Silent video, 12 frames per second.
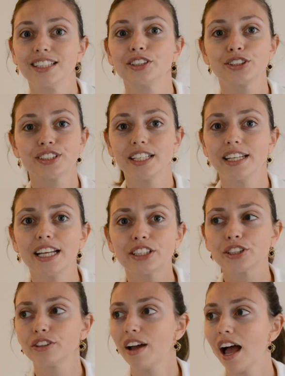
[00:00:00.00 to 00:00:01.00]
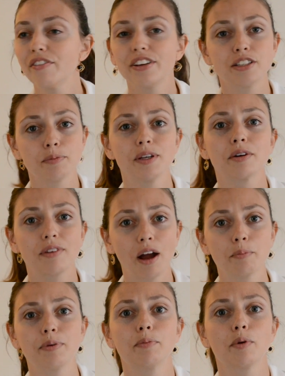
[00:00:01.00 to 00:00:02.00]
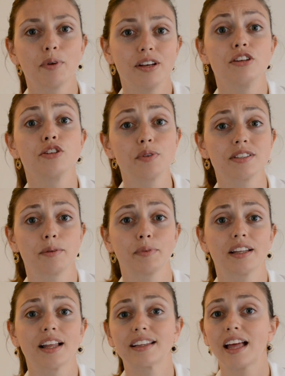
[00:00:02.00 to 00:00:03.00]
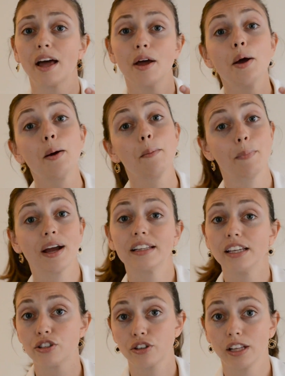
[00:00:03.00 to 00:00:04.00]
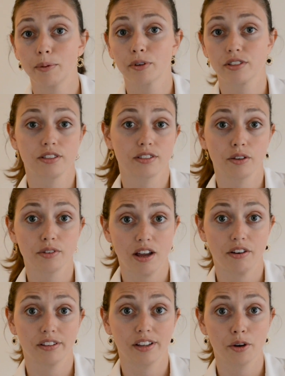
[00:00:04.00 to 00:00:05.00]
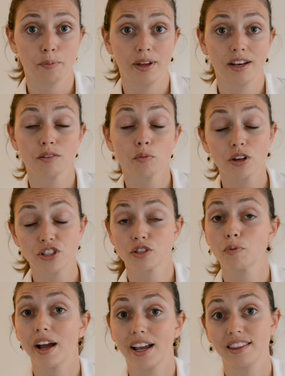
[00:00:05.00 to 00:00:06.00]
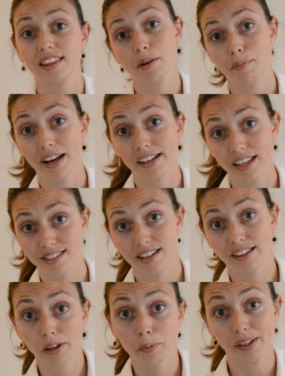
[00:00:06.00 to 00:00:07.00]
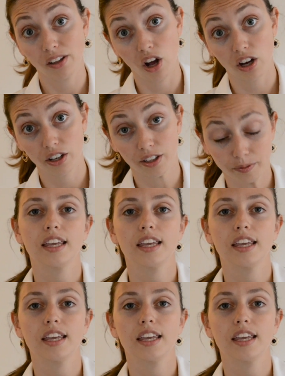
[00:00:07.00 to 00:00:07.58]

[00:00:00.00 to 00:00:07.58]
Just the nature of having to be around people when you're doing something like that might lead your labor to slow down a little bit, which is why I think mine lasted a little bit longer.